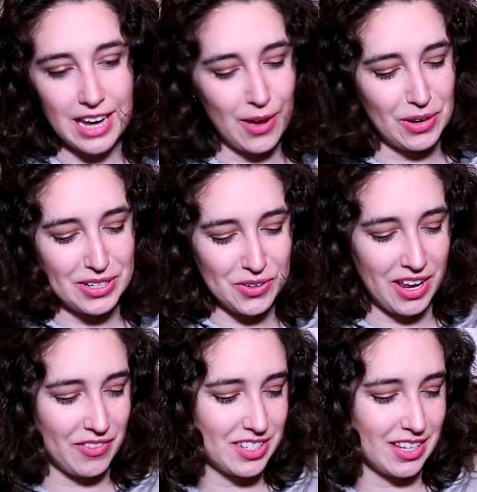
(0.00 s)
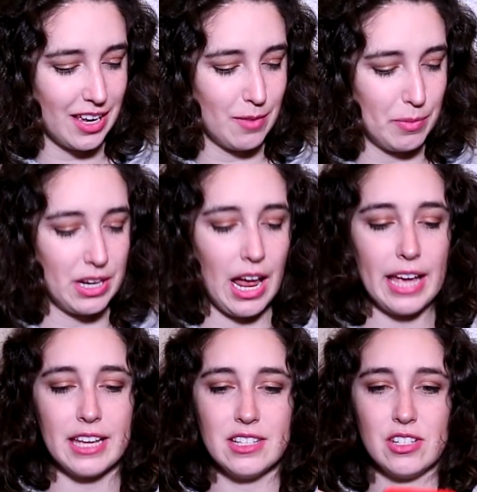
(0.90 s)
Now I don't have a sight, but I
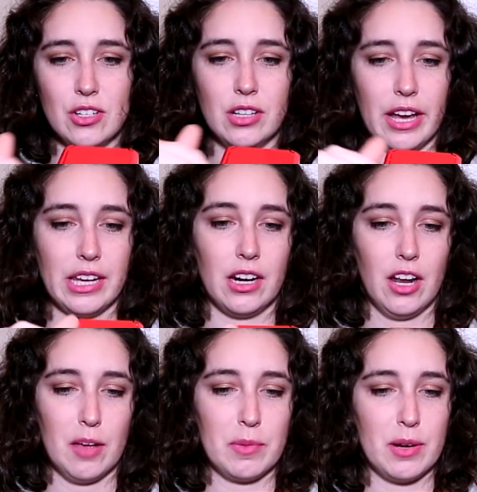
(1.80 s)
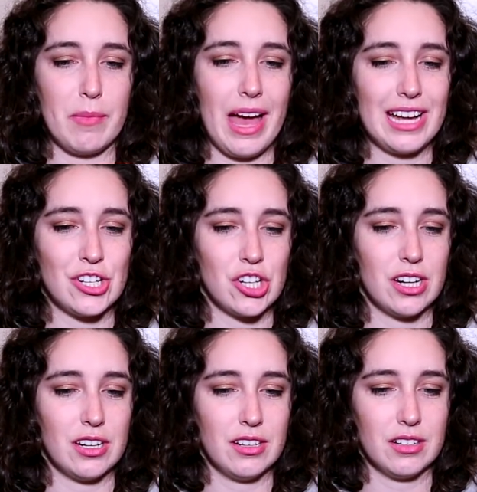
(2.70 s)
can still line it up and
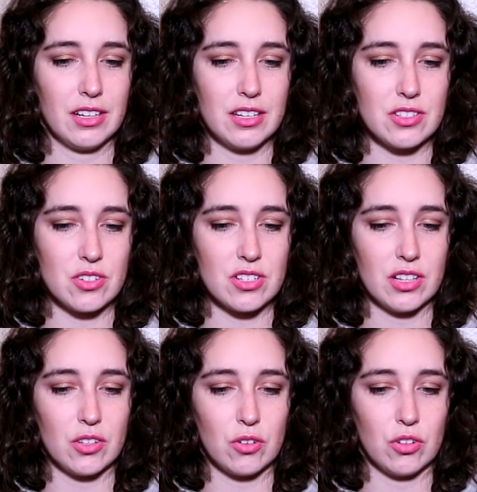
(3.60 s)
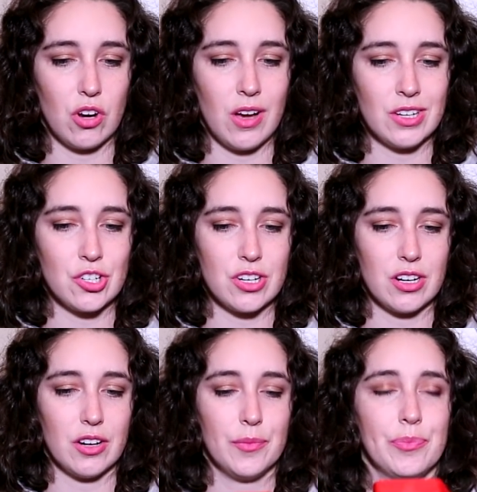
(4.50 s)
imagine, because there's a little notch here.